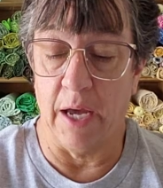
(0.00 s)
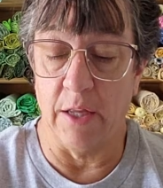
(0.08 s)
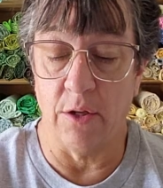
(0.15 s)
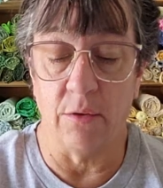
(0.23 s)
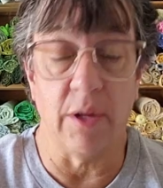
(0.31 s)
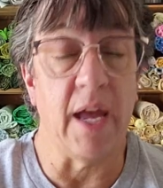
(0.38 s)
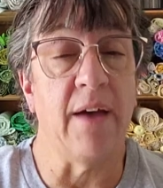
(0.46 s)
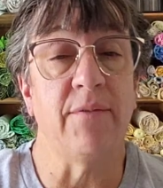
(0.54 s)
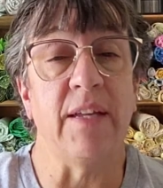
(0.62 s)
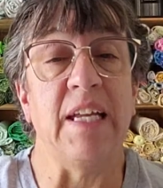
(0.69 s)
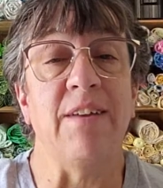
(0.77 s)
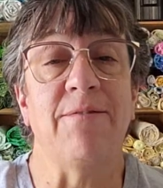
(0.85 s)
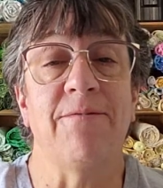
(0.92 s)
I don't have
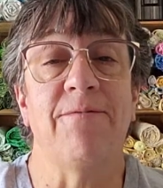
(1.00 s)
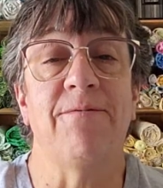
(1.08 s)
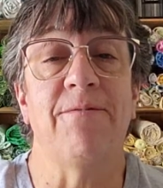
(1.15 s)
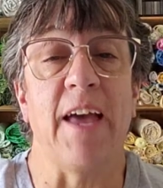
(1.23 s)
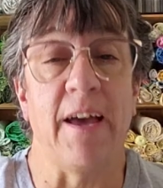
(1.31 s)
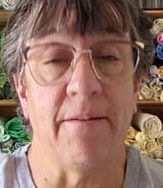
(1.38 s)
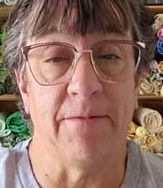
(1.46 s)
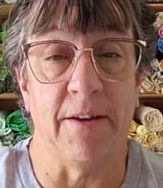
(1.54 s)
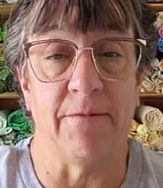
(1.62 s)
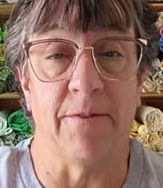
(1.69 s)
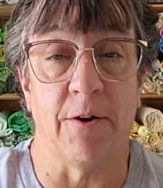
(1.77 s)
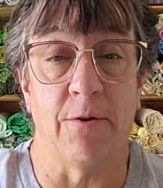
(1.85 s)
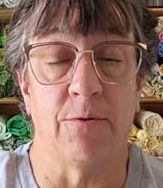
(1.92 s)
any
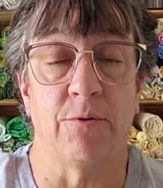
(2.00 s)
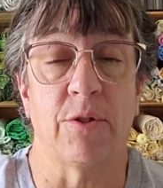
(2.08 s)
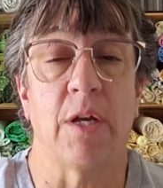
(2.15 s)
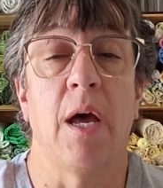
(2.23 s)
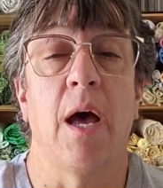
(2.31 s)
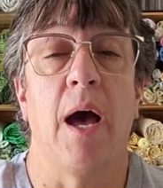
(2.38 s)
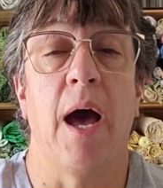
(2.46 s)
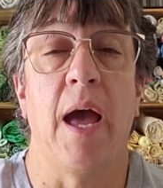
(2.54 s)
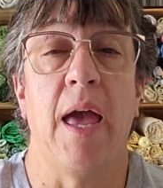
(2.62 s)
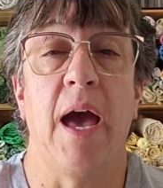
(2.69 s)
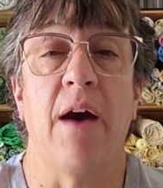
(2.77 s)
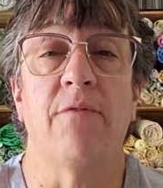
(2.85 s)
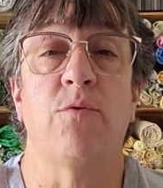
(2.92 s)
FFOs. I
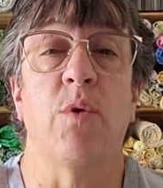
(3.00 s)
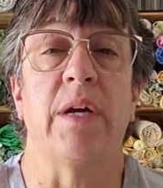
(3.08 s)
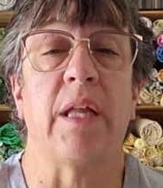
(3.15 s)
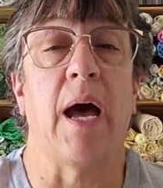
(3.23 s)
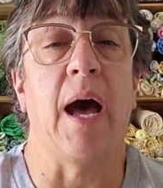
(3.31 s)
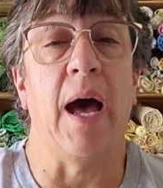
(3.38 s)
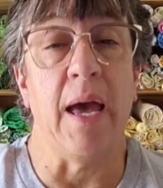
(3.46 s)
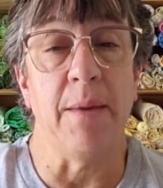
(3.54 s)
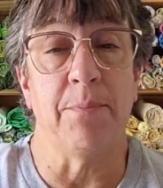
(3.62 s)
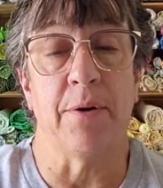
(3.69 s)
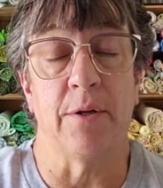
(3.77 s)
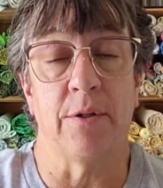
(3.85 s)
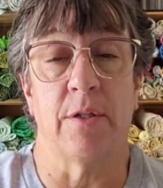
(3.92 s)
have what I
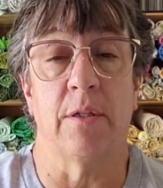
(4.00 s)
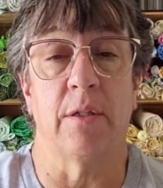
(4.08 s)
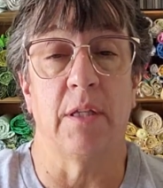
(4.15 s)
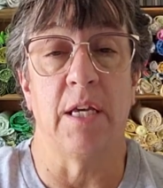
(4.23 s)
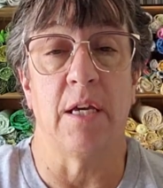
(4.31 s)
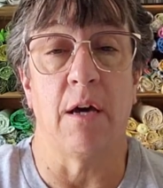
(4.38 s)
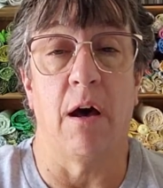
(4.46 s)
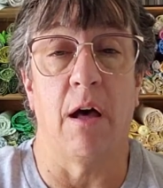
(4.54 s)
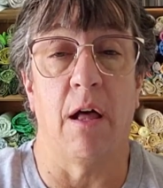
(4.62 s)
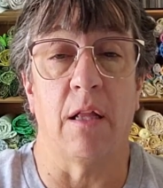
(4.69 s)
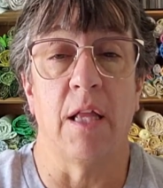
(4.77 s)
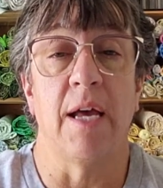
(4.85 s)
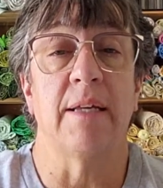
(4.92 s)
personally
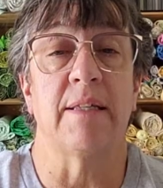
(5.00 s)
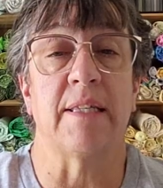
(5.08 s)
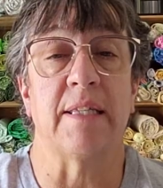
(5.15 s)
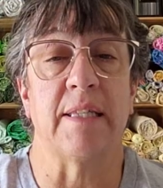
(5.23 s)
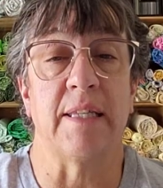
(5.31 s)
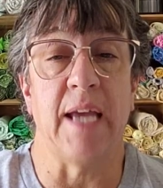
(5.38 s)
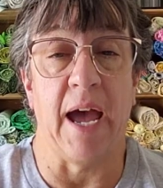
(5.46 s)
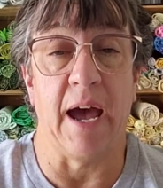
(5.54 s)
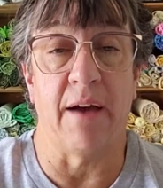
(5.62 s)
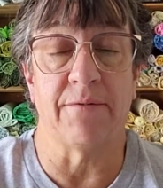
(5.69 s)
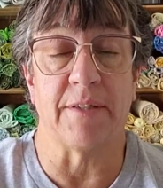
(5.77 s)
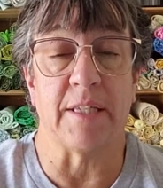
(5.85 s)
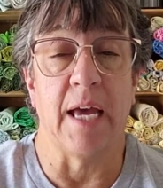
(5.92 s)
call
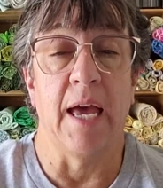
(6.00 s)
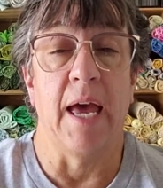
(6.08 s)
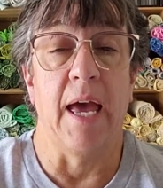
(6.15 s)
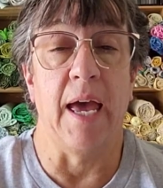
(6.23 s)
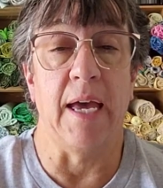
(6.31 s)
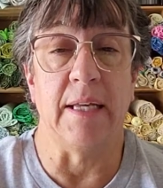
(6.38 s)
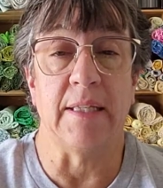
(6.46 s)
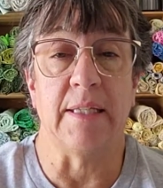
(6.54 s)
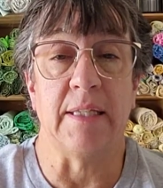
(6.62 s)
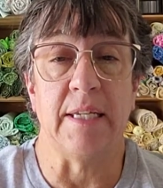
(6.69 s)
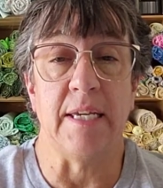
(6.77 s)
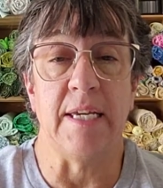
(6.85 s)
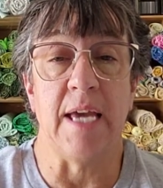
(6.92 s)
staffs,
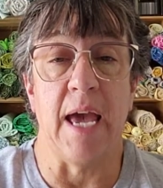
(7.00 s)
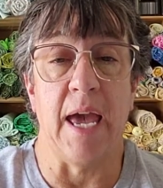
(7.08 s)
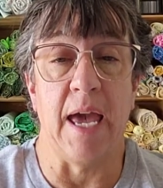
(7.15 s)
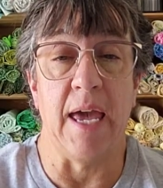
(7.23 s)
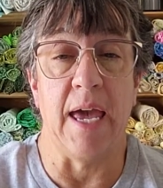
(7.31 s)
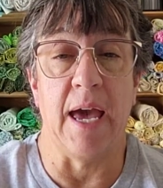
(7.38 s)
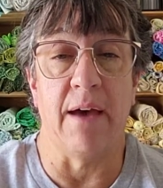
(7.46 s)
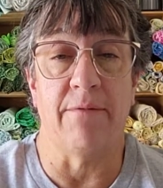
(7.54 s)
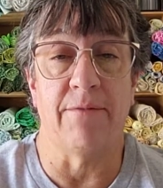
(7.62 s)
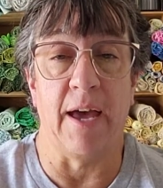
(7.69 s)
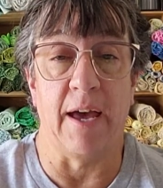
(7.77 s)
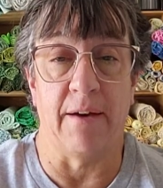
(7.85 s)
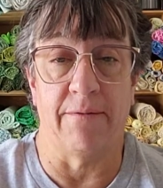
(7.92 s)

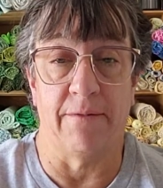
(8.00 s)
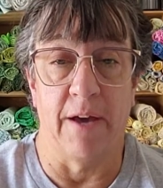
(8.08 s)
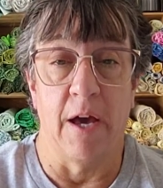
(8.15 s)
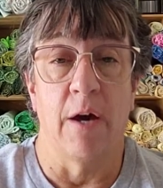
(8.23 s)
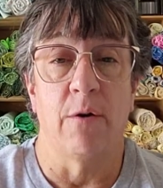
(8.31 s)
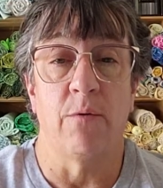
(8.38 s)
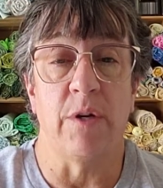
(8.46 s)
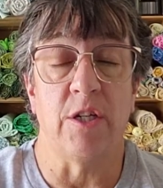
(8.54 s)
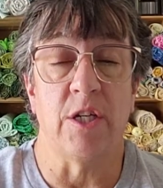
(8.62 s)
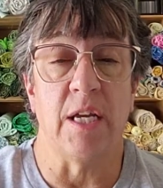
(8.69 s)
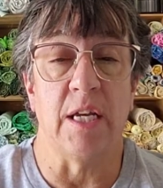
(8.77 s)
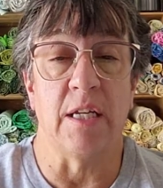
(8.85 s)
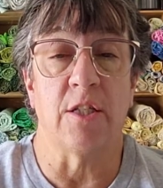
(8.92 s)
STAFF,
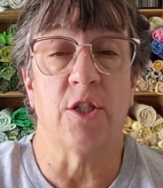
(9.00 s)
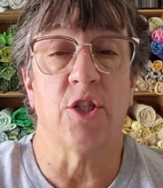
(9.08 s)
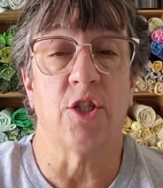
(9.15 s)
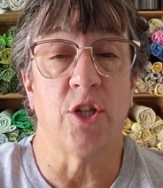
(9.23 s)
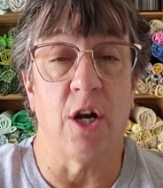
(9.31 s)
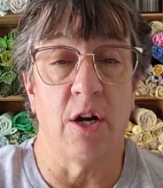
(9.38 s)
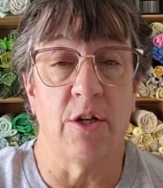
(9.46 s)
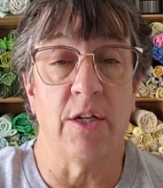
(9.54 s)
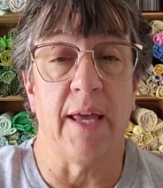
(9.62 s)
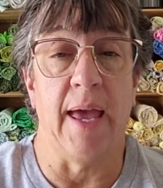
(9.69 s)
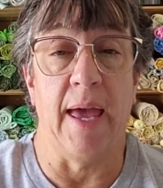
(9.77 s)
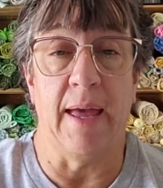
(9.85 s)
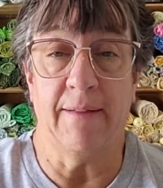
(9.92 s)
which is start
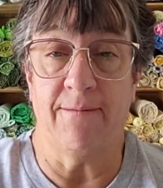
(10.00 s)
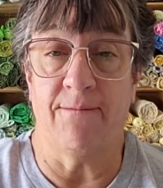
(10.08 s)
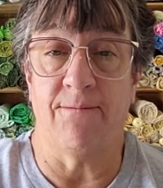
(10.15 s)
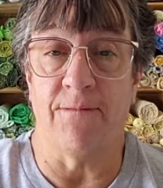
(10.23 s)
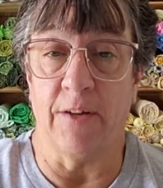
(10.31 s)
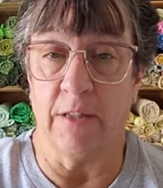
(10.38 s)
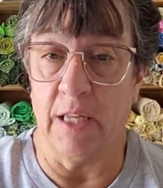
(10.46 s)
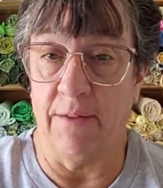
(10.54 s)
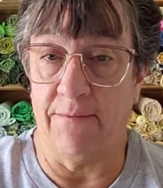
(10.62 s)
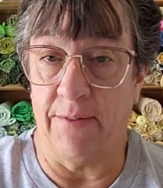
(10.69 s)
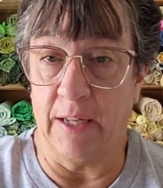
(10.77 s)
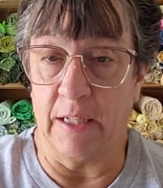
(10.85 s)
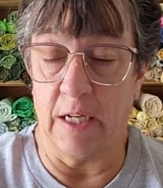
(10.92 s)
and fully
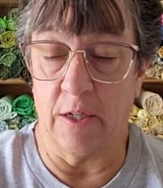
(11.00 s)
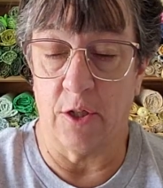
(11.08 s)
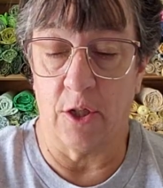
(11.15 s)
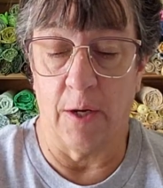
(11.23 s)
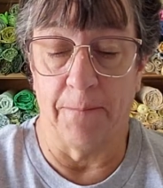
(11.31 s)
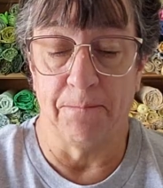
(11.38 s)
finish.